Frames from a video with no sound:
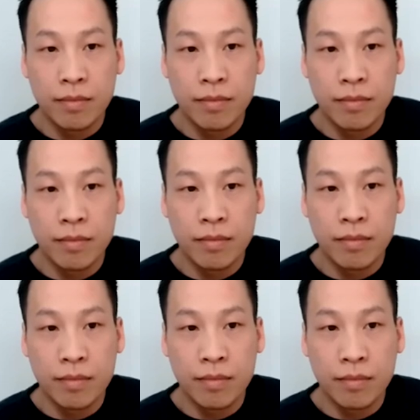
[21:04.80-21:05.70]

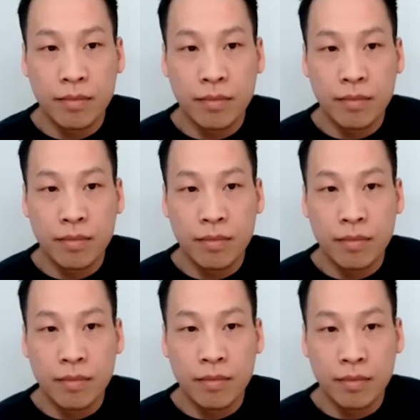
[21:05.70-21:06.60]

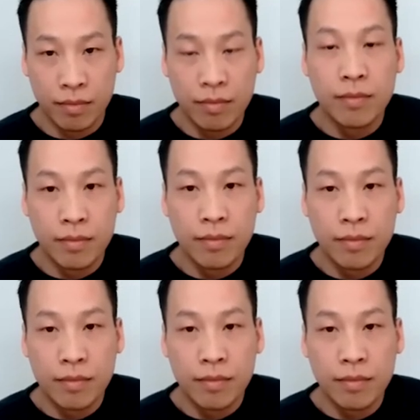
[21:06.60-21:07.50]

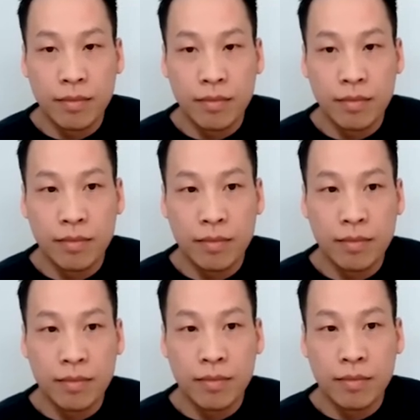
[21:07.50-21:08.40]

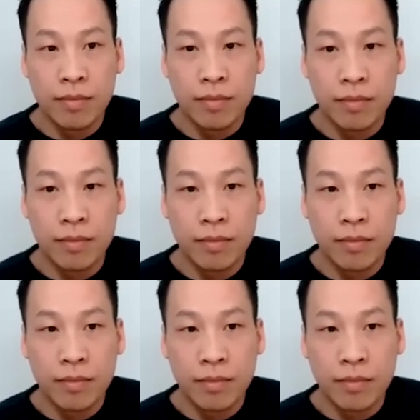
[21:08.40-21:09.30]

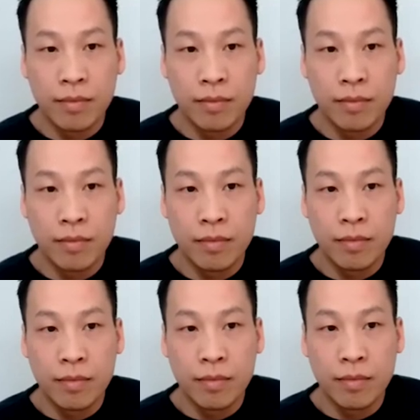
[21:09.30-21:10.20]

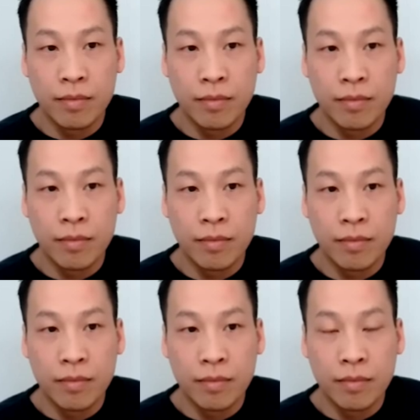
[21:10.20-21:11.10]

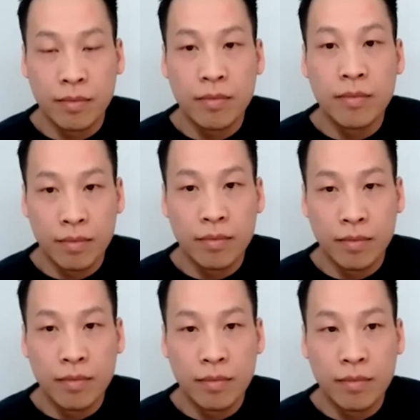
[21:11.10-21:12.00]

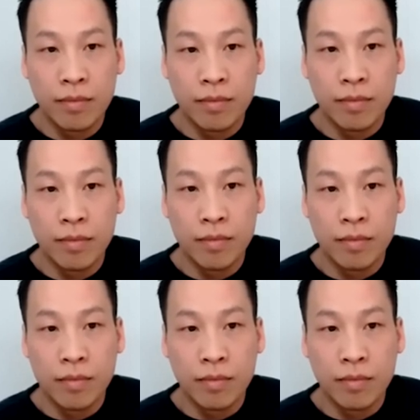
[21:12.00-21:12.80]
The person shown says nothing.